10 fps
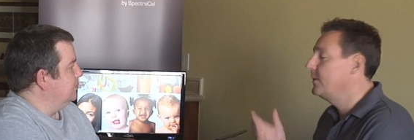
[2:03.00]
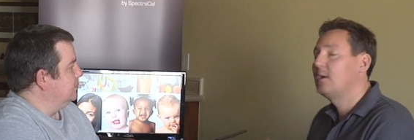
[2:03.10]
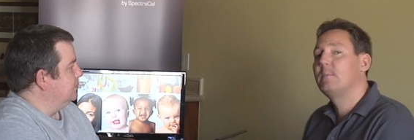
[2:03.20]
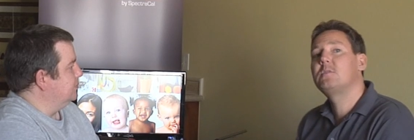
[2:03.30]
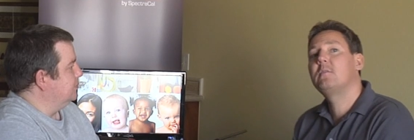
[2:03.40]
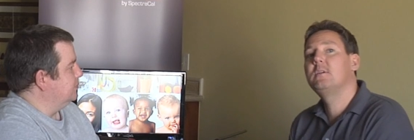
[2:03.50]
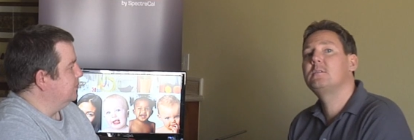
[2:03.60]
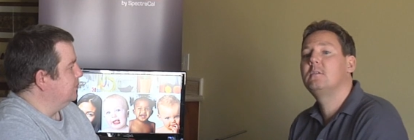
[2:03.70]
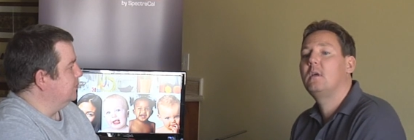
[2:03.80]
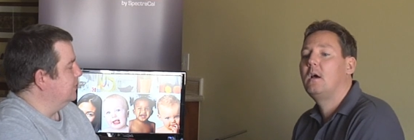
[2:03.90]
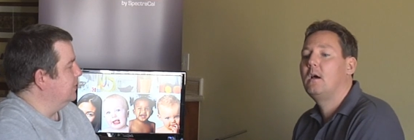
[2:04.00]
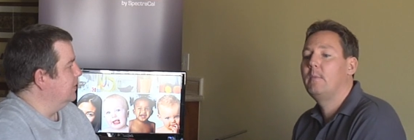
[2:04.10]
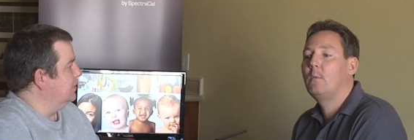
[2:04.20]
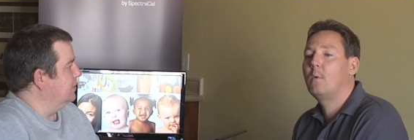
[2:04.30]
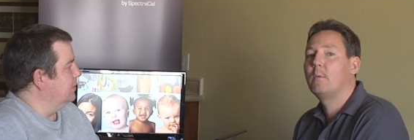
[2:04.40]
Speaker 1: up a demonstration.
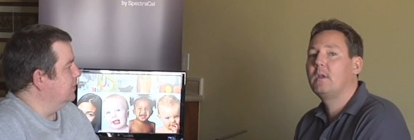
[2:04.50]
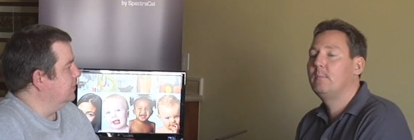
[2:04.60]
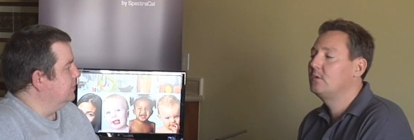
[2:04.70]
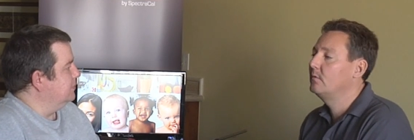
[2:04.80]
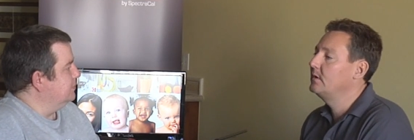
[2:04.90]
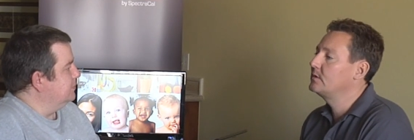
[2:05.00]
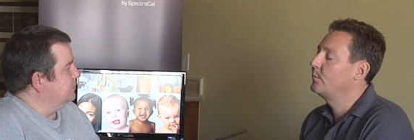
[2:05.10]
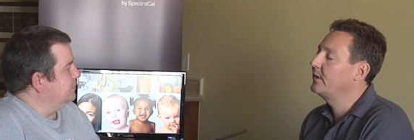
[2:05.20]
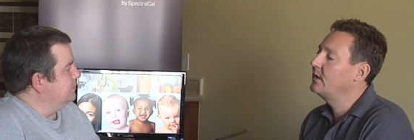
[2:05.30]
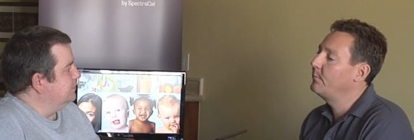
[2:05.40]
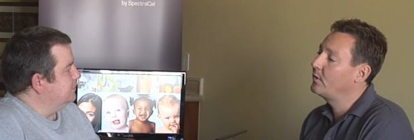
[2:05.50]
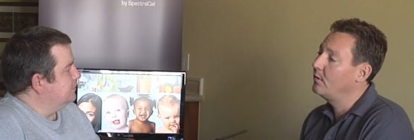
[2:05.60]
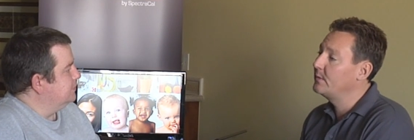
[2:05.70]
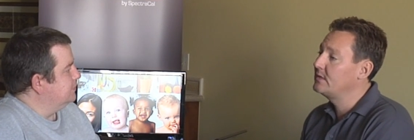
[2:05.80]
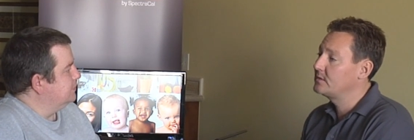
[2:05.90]
Um, and what we're going to be doing is bringing up a
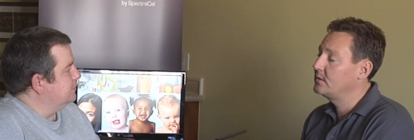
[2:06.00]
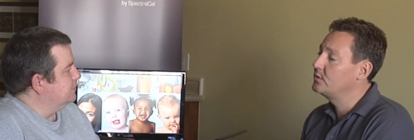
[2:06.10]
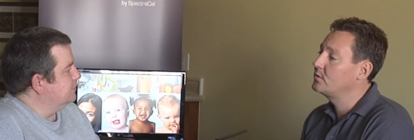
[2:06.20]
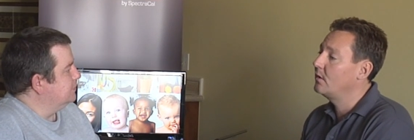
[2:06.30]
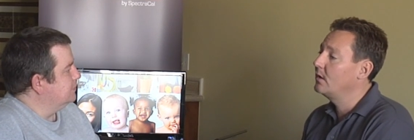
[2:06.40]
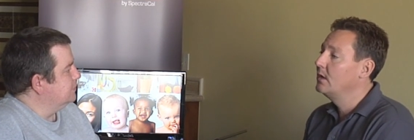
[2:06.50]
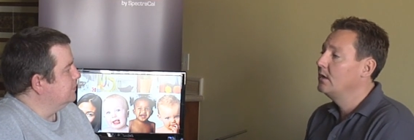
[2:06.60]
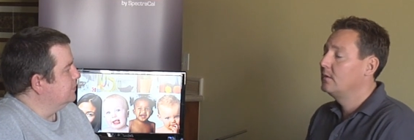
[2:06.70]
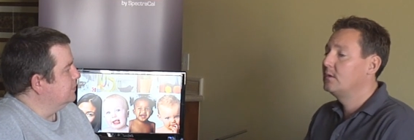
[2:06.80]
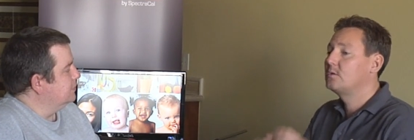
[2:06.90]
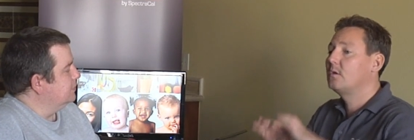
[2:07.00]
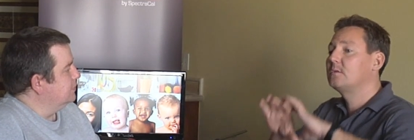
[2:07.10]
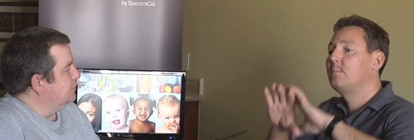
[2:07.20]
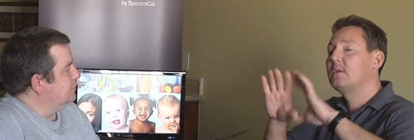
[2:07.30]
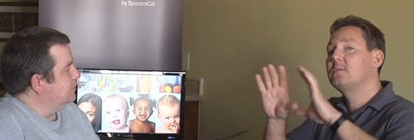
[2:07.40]
chromaticity chart that
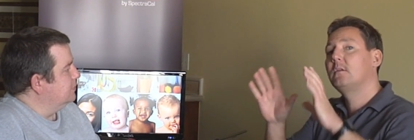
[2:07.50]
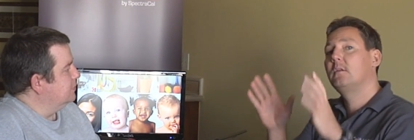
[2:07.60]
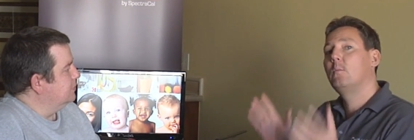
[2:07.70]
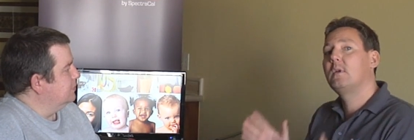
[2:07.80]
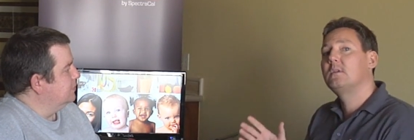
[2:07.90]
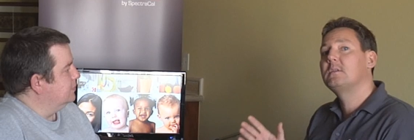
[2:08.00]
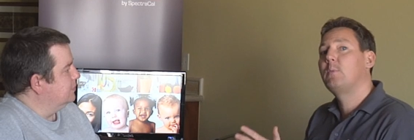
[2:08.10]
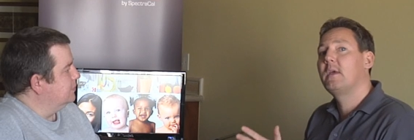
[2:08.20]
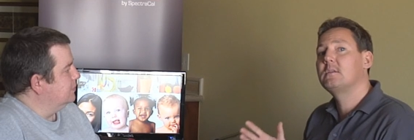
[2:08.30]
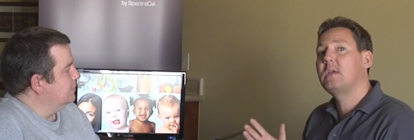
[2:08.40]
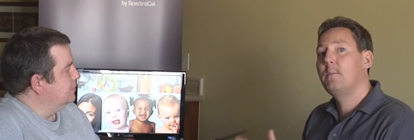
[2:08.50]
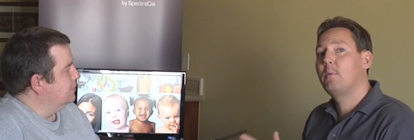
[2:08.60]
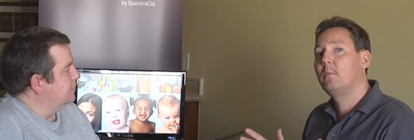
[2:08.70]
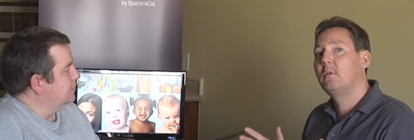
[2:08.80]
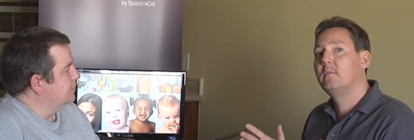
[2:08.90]
shows basically what a display is
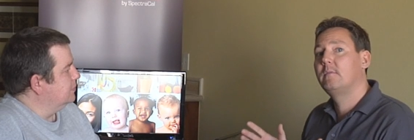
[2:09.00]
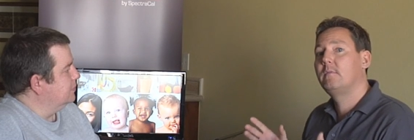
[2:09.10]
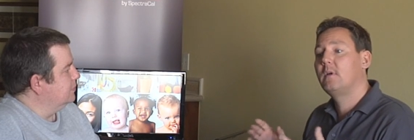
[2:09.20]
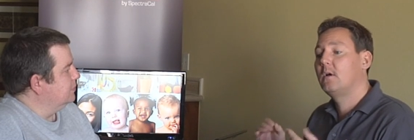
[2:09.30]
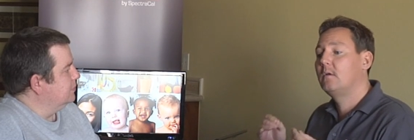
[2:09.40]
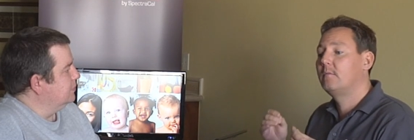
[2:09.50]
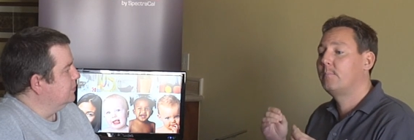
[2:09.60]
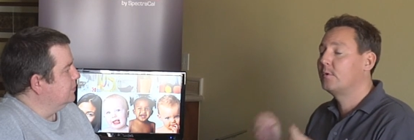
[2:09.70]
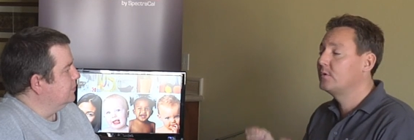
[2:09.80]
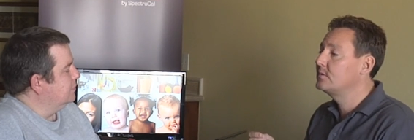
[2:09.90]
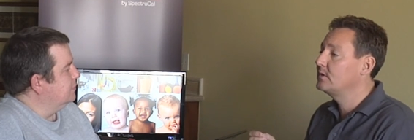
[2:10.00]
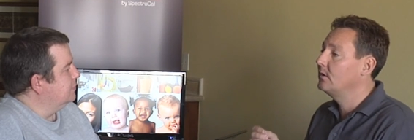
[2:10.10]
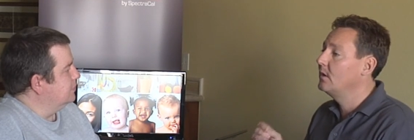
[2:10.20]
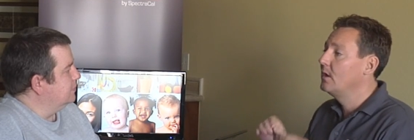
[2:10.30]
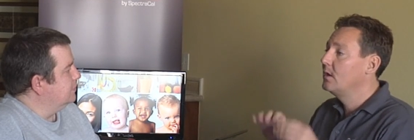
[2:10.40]
capable of, of
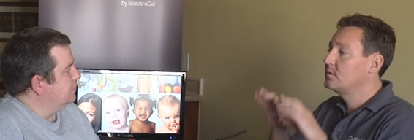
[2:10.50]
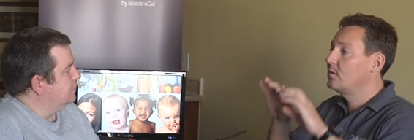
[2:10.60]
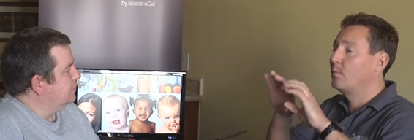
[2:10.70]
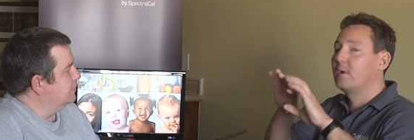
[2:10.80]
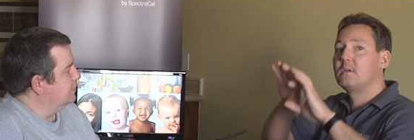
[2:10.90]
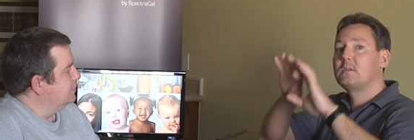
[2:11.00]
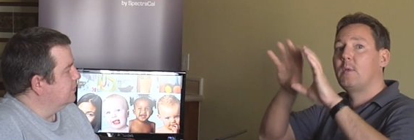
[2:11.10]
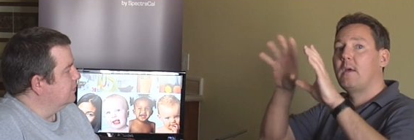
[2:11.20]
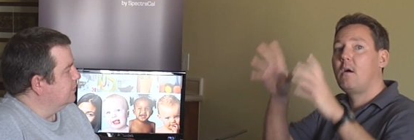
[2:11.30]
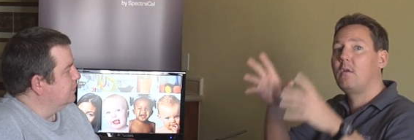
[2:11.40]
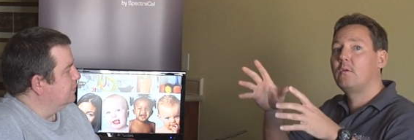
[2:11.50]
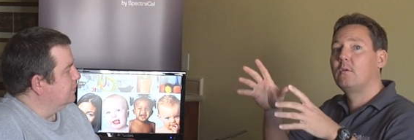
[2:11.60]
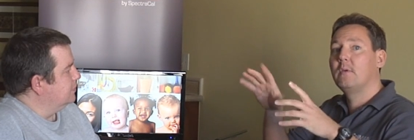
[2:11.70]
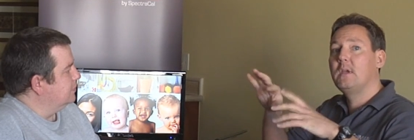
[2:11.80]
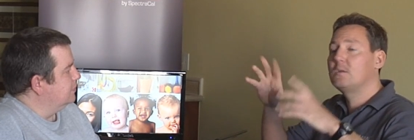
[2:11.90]
producing. So we're going to display all the
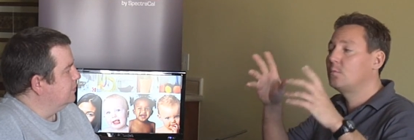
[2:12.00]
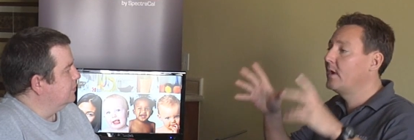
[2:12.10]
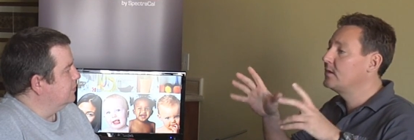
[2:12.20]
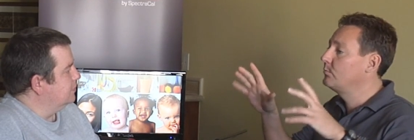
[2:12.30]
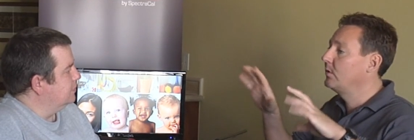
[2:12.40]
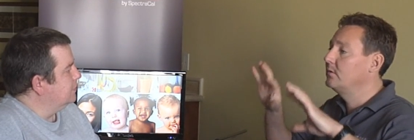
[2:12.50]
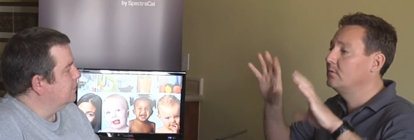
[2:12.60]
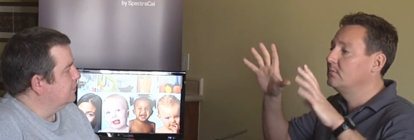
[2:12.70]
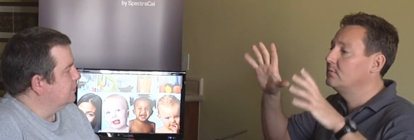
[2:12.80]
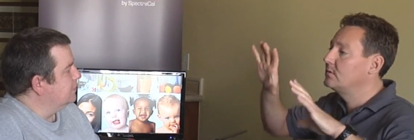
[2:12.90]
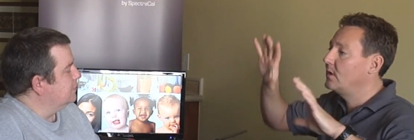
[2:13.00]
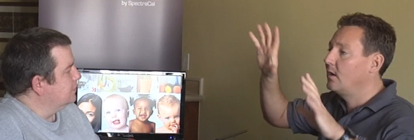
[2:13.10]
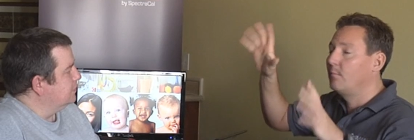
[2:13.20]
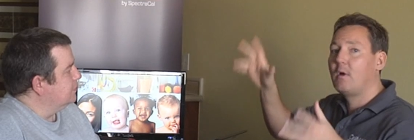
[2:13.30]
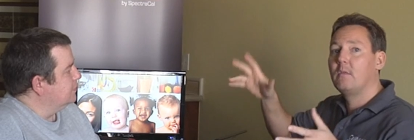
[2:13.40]
greens, reds, blues,
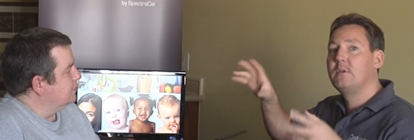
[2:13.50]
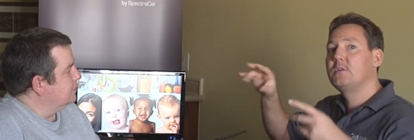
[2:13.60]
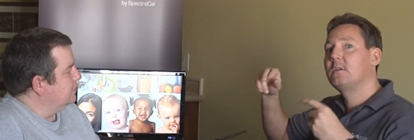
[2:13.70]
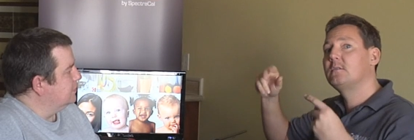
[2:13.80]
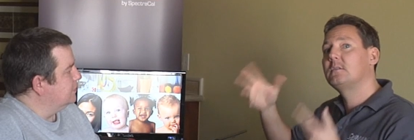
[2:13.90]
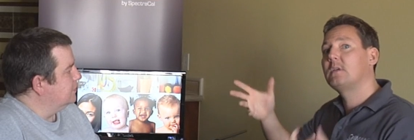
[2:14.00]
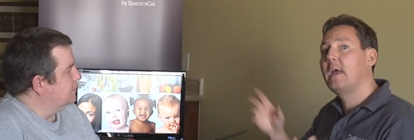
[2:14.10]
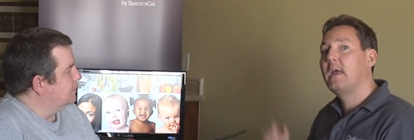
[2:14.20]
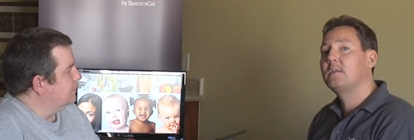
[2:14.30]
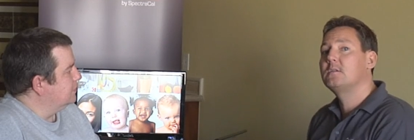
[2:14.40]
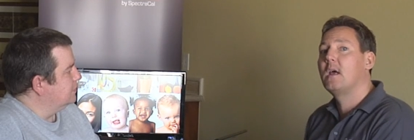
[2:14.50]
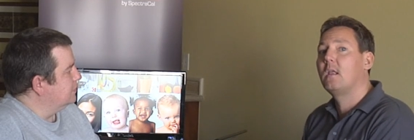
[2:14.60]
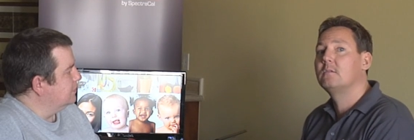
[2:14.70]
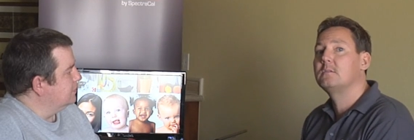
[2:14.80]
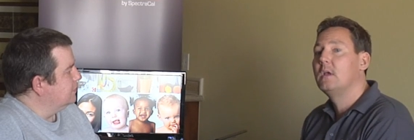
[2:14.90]
um, all the magentas, cyans,
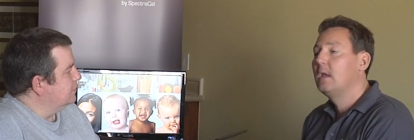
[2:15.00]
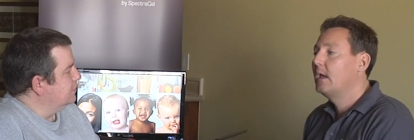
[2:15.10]
yellows,